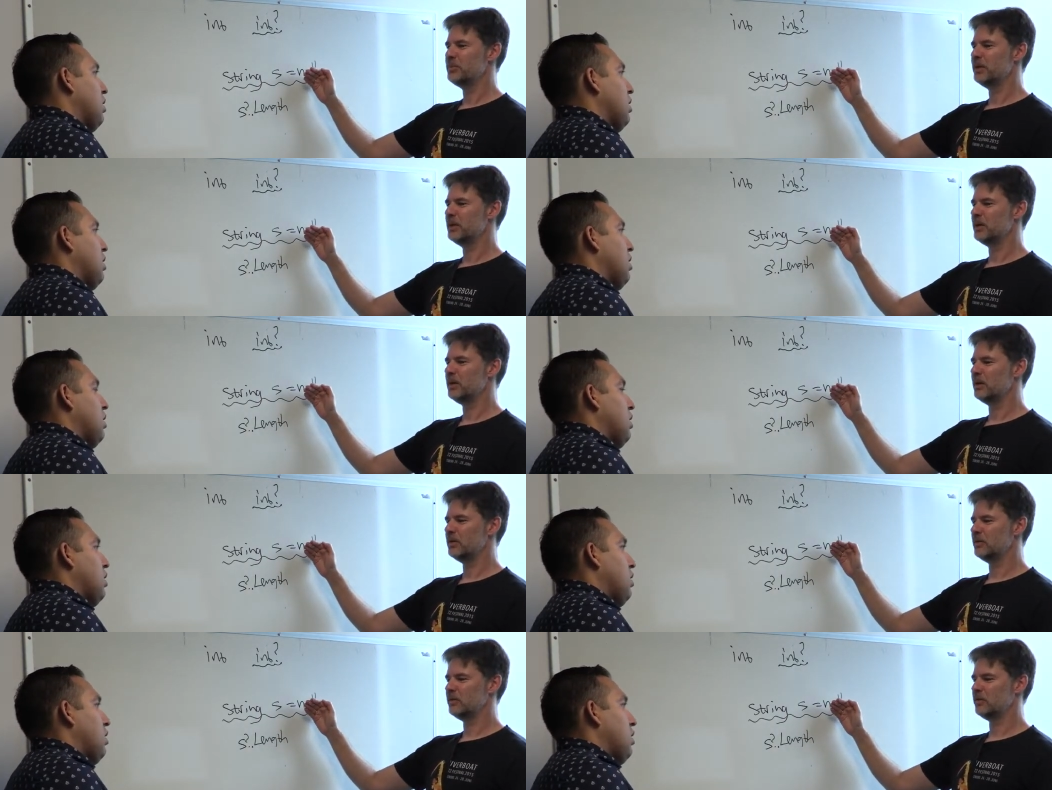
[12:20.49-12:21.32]

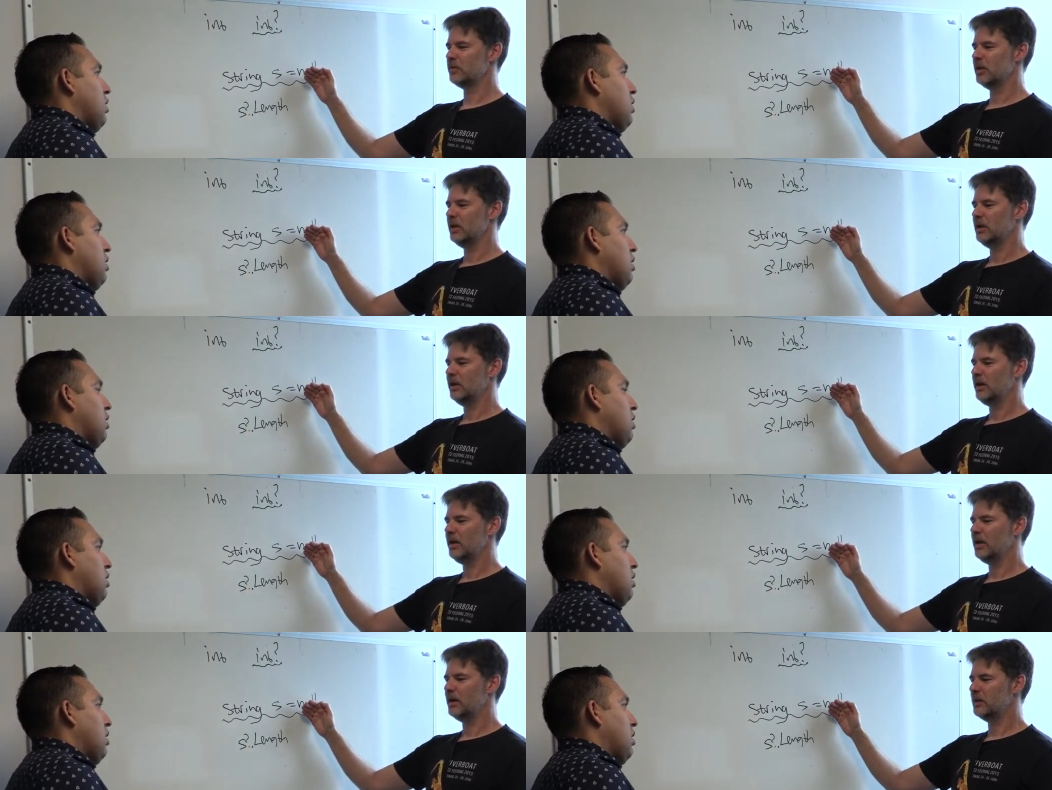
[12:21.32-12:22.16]
Speaker 1: because
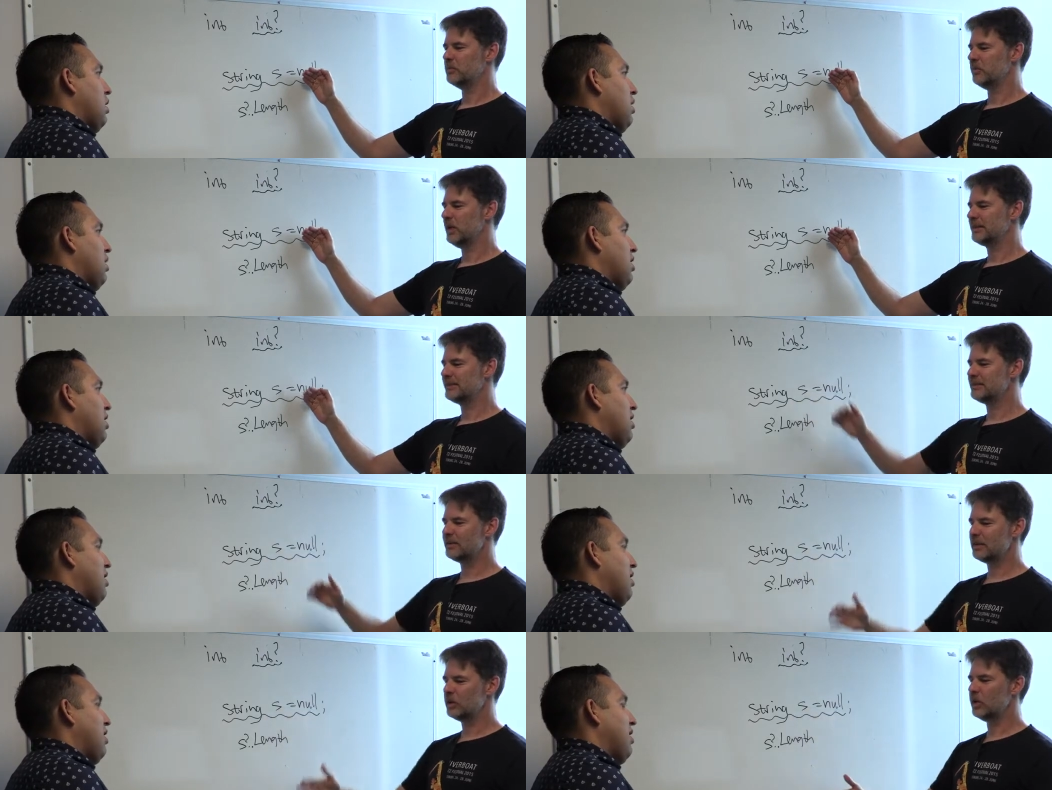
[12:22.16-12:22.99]
um,
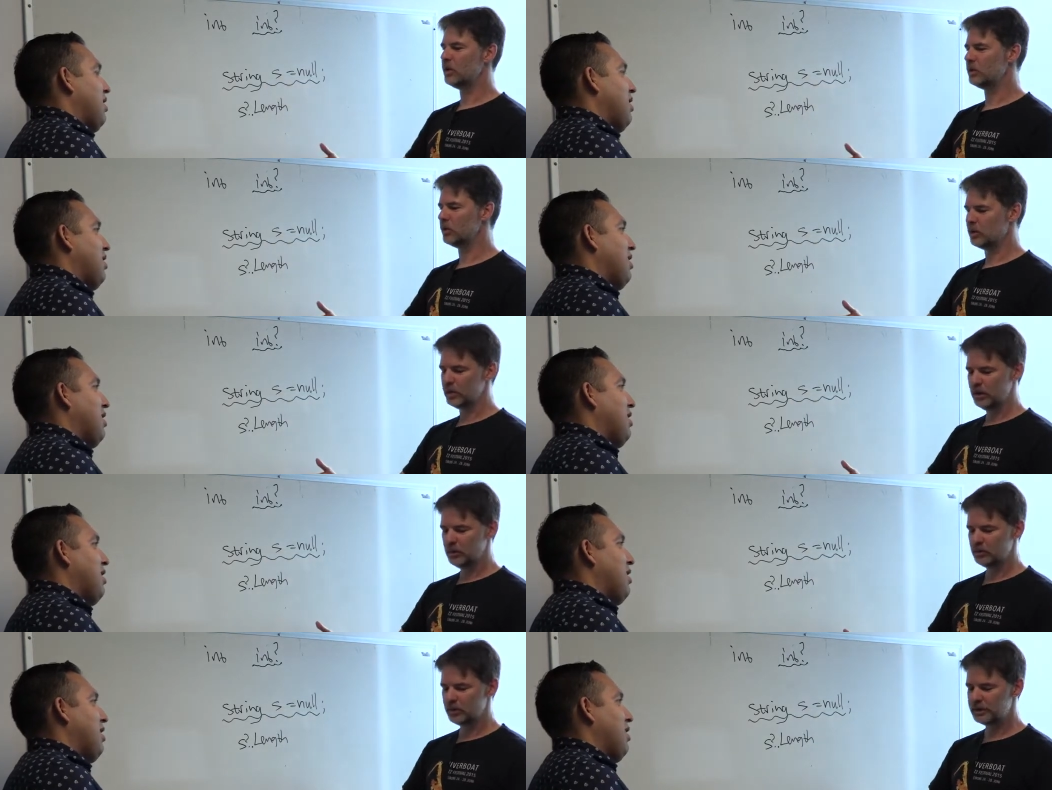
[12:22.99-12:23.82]
existing code
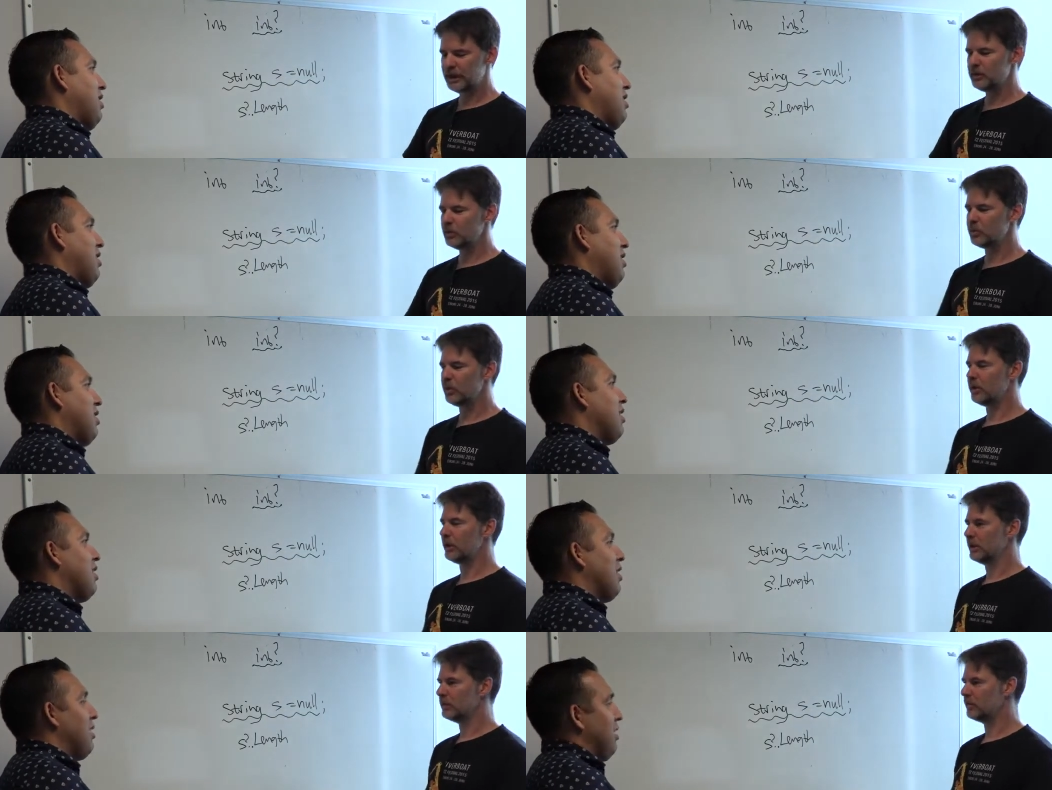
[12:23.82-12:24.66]
will get new
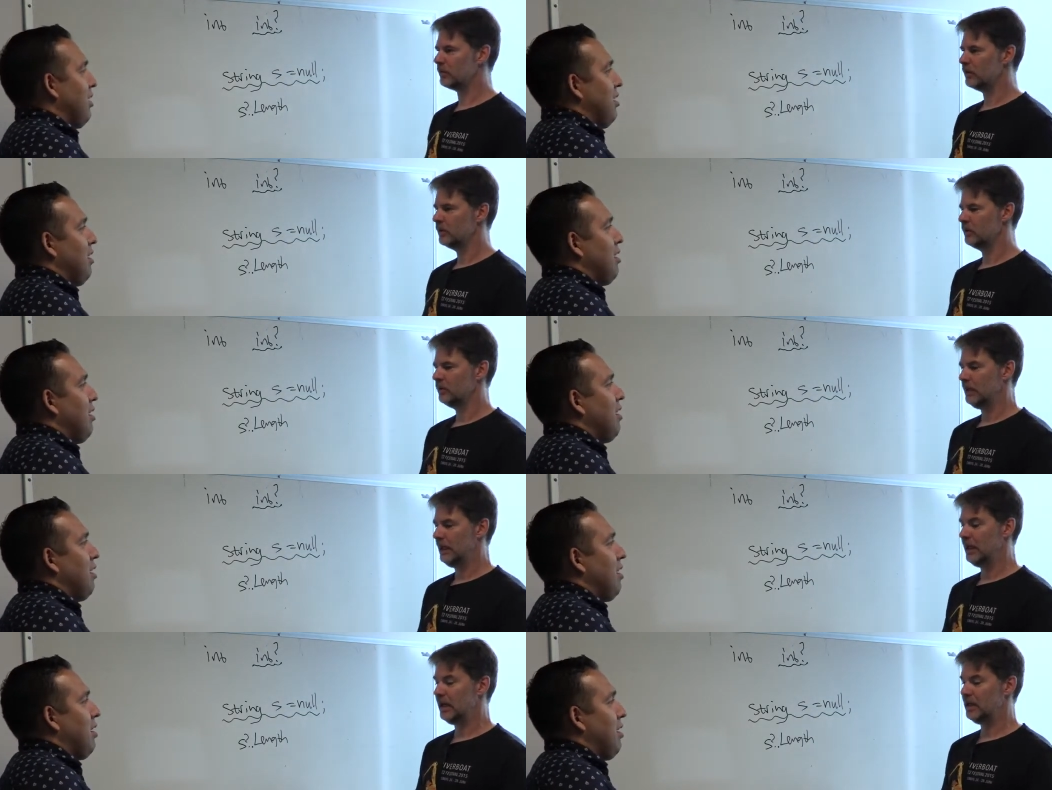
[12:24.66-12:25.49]
warnings,
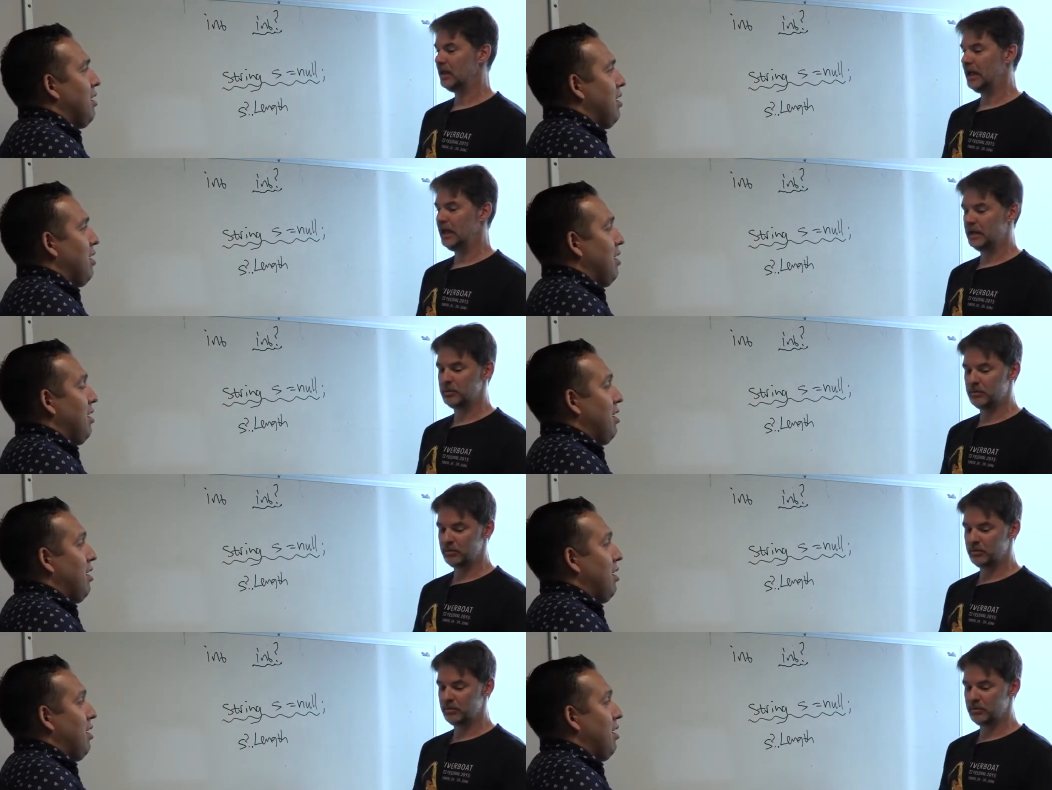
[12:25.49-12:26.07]
and, it, and